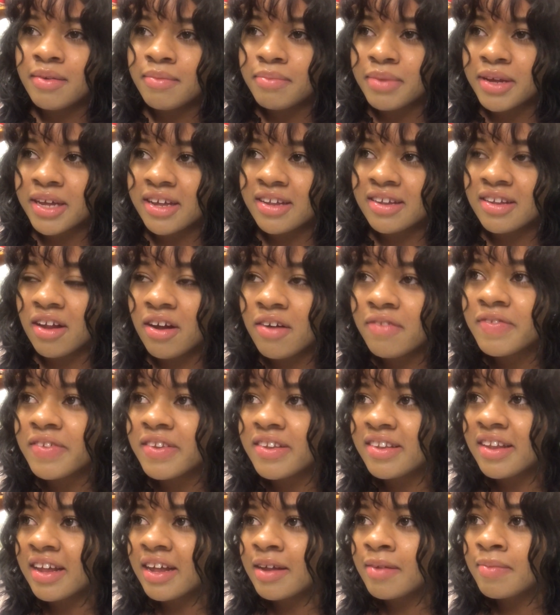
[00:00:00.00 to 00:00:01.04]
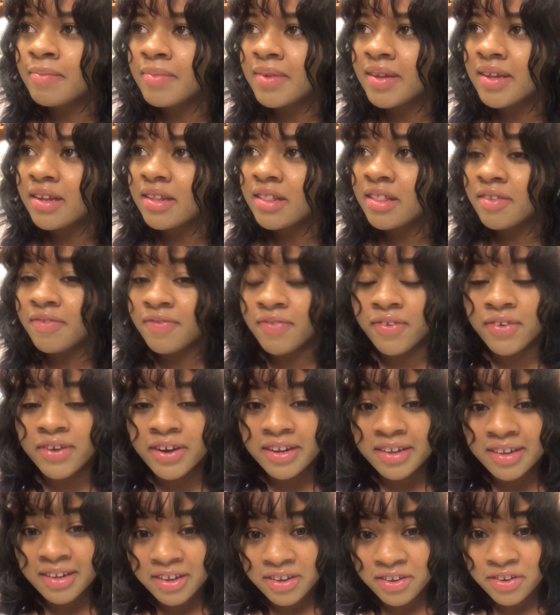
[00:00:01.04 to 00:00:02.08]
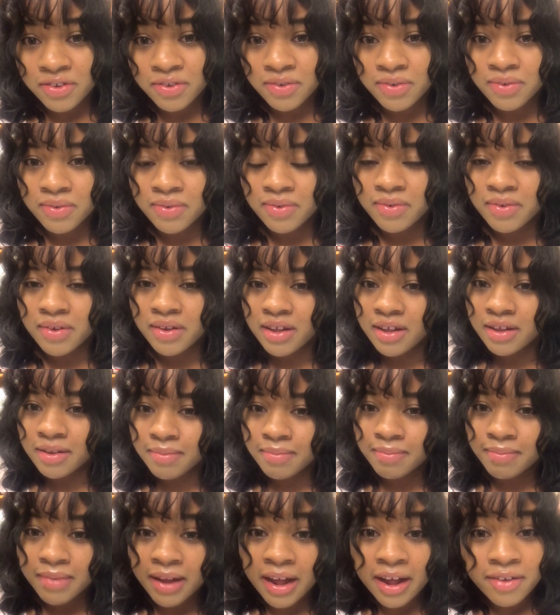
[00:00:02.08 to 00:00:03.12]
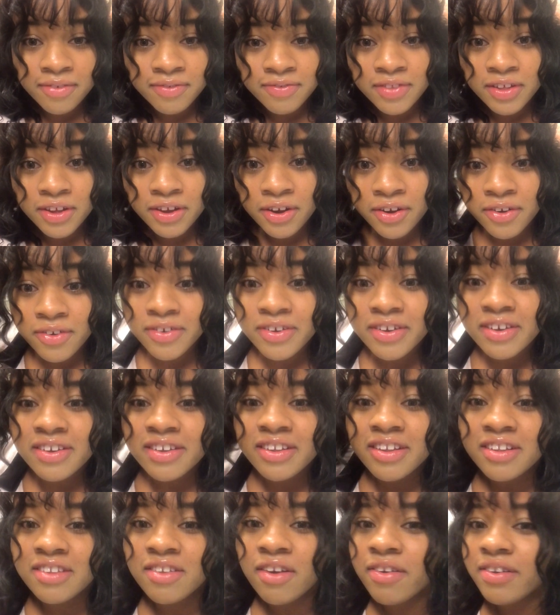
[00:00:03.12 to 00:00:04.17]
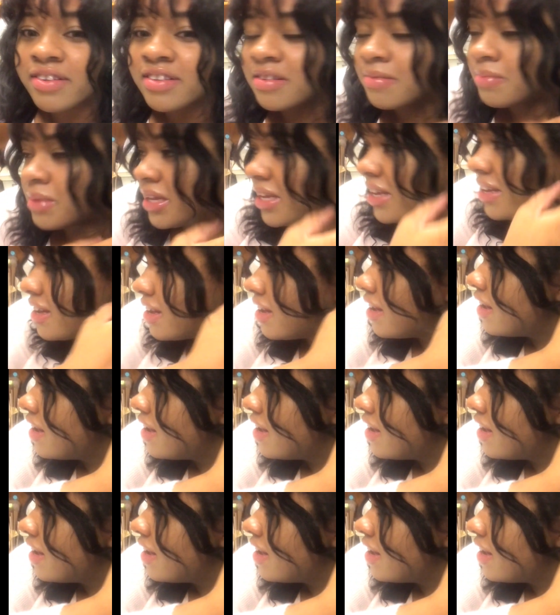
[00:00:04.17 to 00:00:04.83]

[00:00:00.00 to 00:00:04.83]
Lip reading: Because oftentimes, the foreigners that do have the courage to talk to me,